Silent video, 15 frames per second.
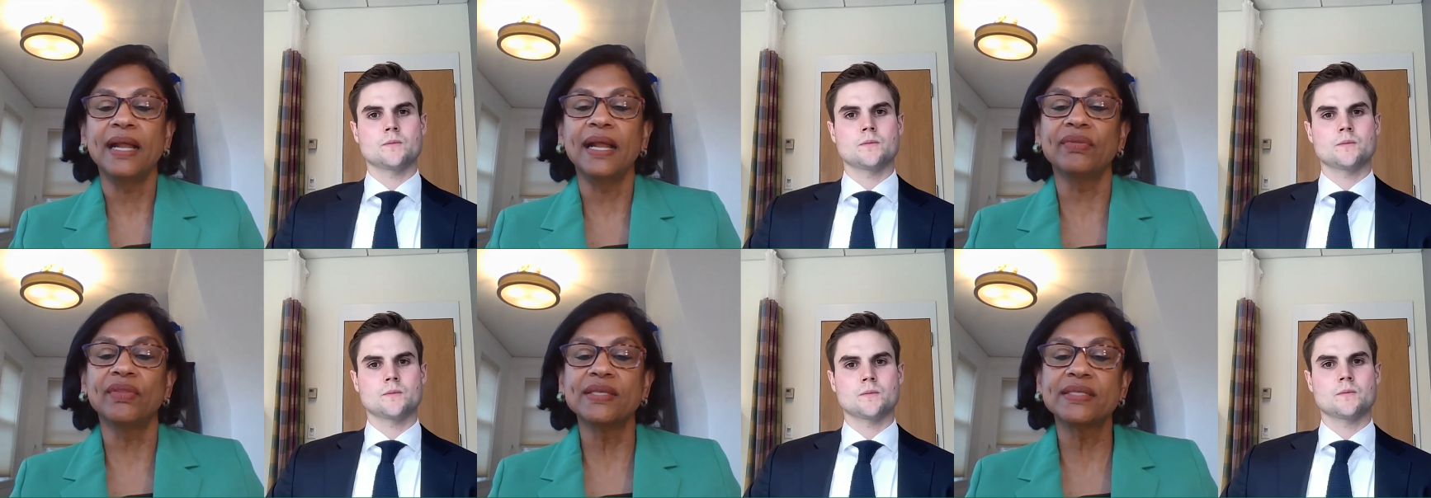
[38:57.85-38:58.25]

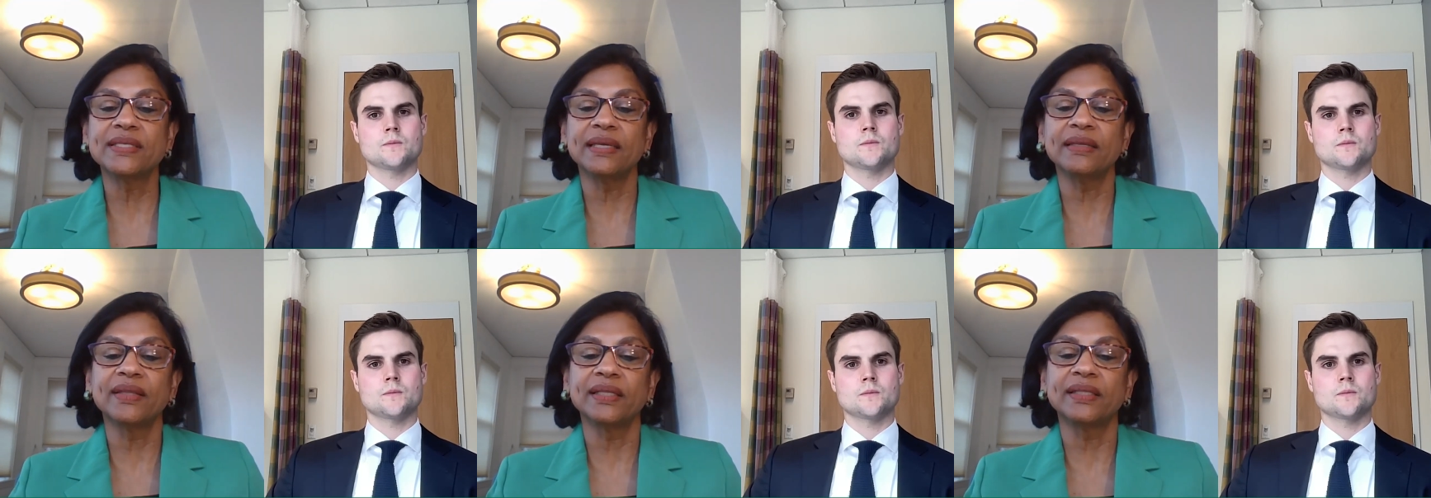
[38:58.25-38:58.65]
Speaker 1: and they
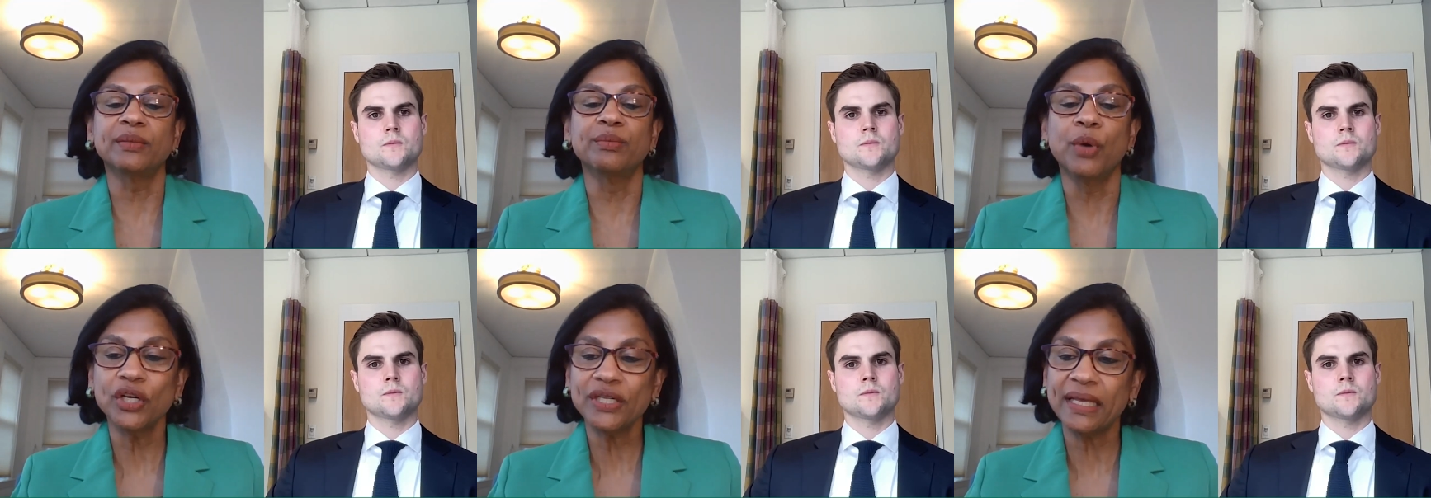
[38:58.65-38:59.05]
say that the
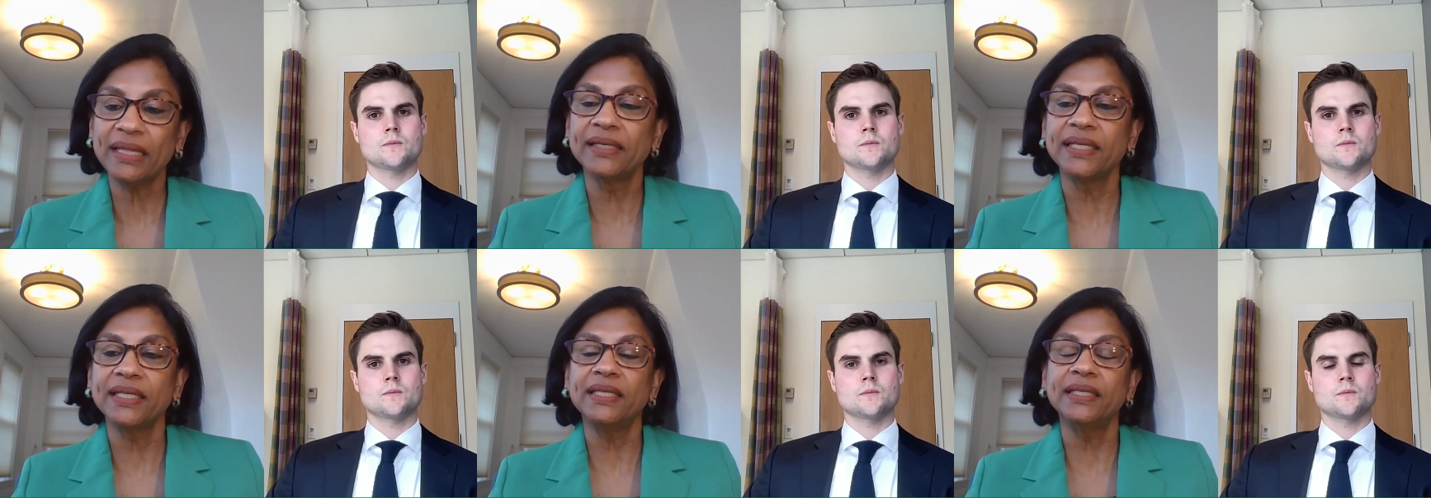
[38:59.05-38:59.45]

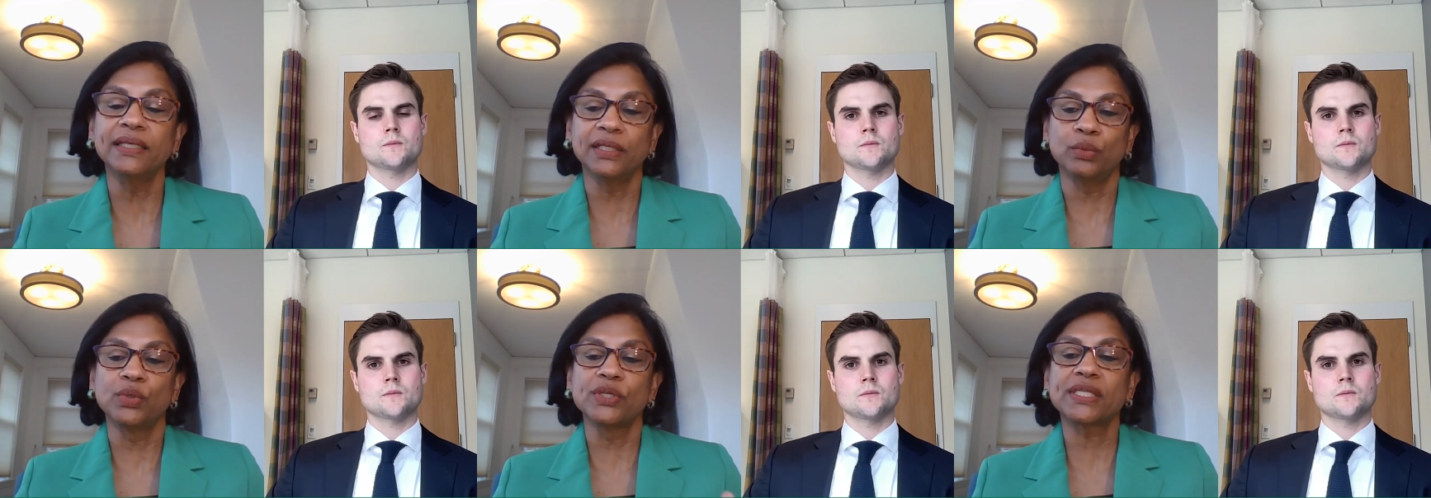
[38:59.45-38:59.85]
mortality
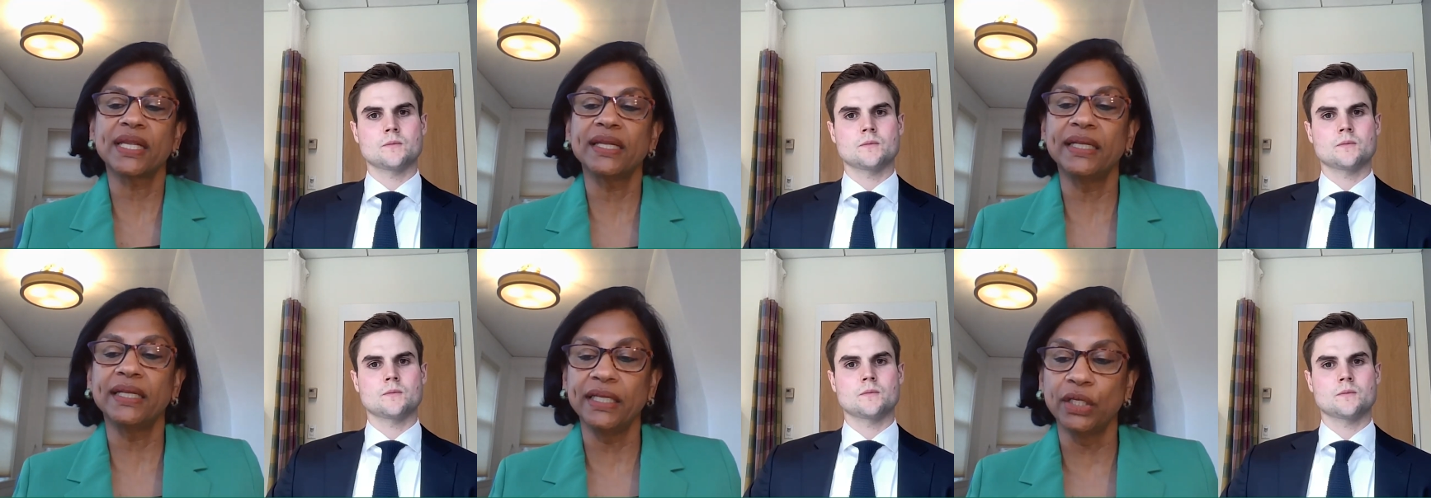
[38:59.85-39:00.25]
here was
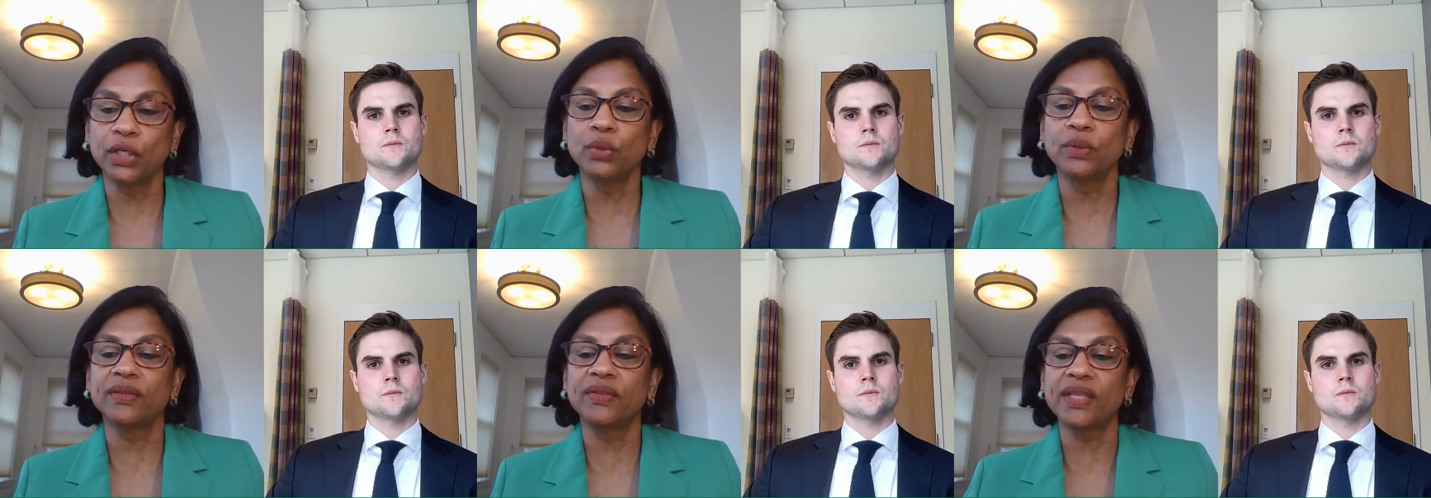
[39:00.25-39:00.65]
slightly
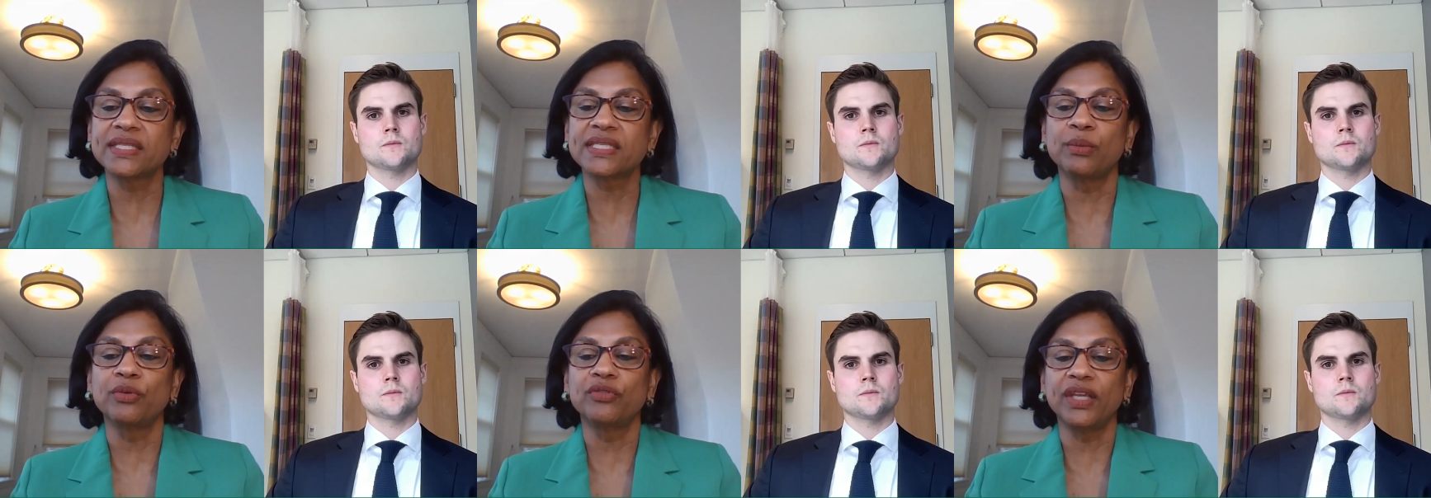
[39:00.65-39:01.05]
lower than
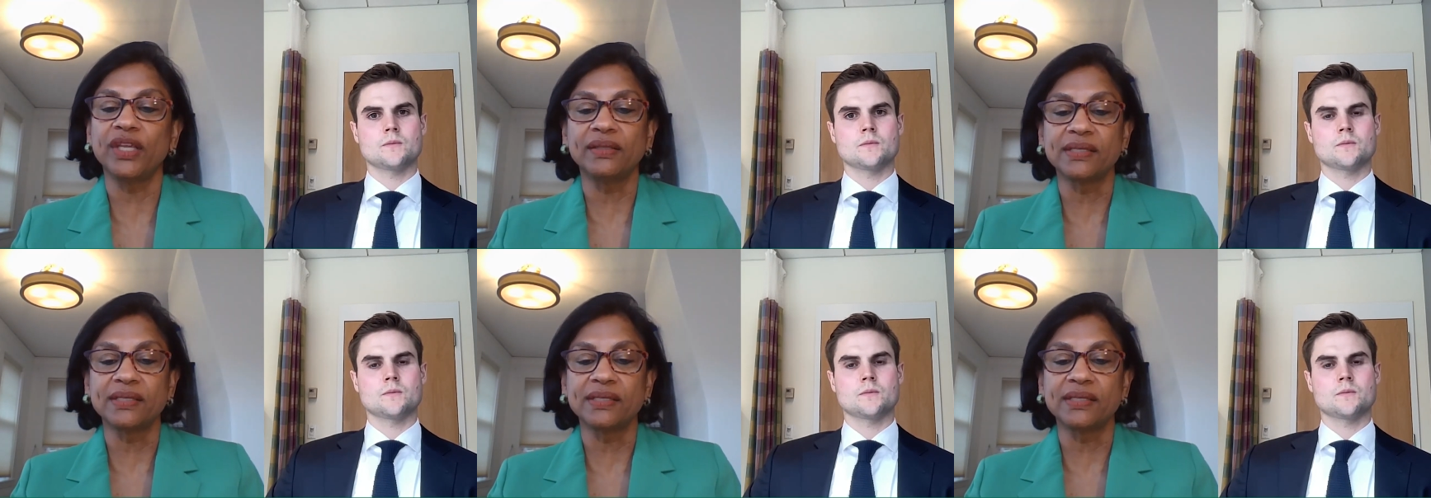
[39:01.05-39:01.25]
some of the